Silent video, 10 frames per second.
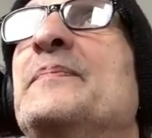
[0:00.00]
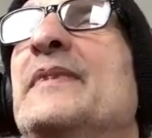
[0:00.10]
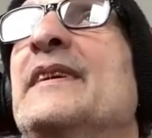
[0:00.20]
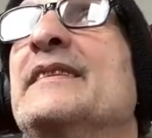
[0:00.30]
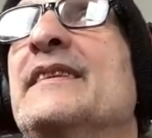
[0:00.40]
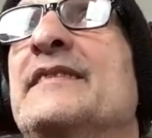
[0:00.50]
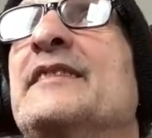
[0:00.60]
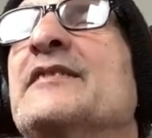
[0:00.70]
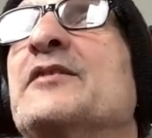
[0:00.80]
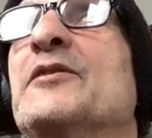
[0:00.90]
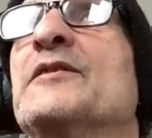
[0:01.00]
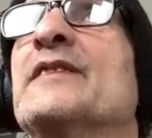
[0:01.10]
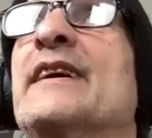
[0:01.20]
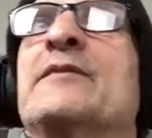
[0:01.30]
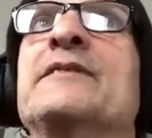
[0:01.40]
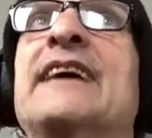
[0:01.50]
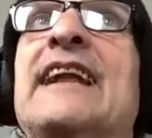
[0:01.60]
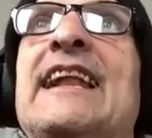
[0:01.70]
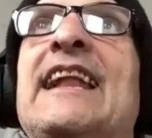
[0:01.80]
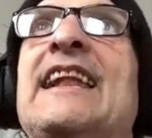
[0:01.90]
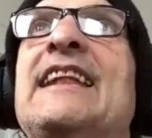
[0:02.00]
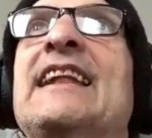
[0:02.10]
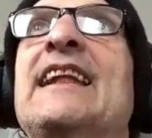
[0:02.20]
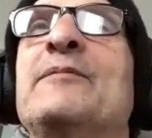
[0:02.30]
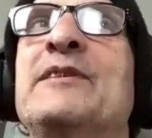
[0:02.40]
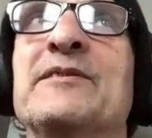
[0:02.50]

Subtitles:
it does hurt, like going when